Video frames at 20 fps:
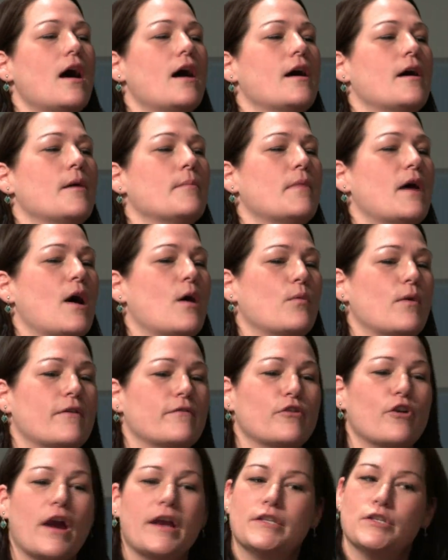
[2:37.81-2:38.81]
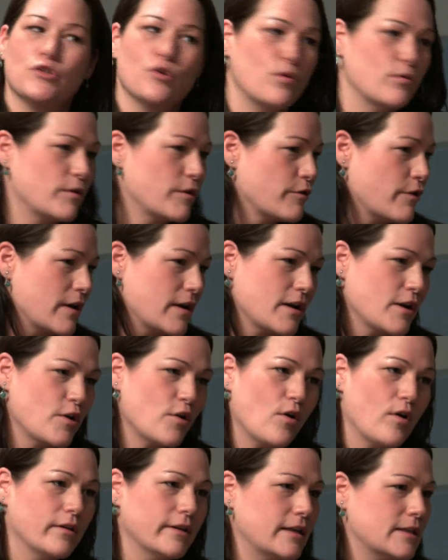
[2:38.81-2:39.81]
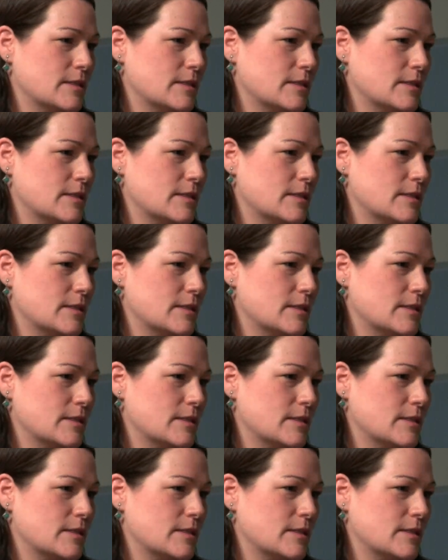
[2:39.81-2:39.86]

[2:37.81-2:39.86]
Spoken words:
However, I don't regret it at all.